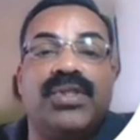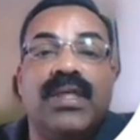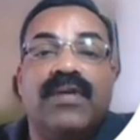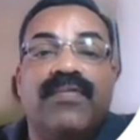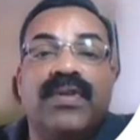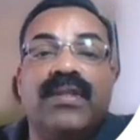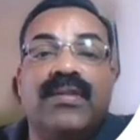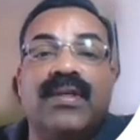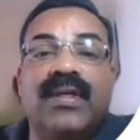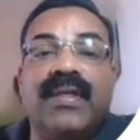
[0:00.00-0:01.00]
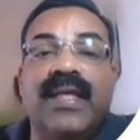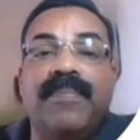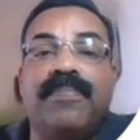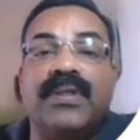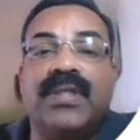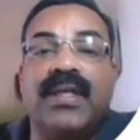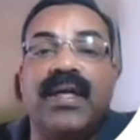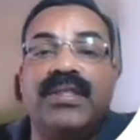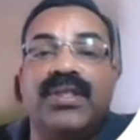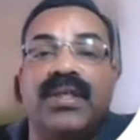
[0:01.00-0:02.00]
with a 30%
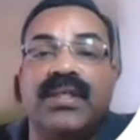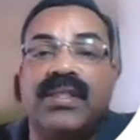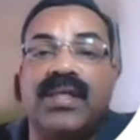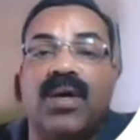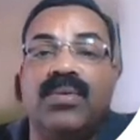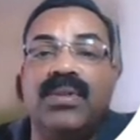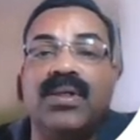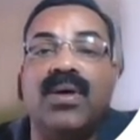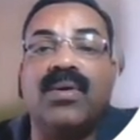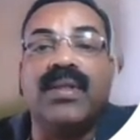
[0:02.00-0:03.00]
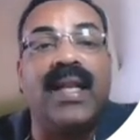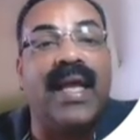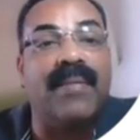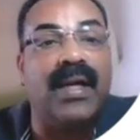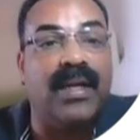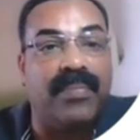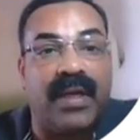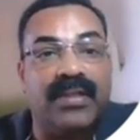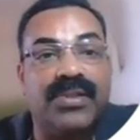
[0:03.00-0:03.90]
discount on the labeled price.